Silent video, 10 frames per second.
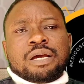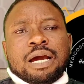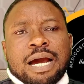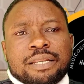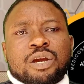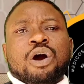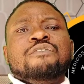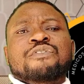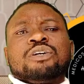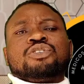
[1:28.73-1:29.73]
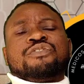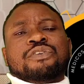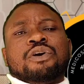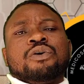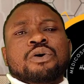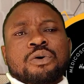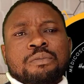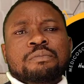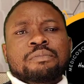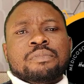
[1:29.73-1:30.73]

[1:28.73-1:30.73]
at the comfort of your home,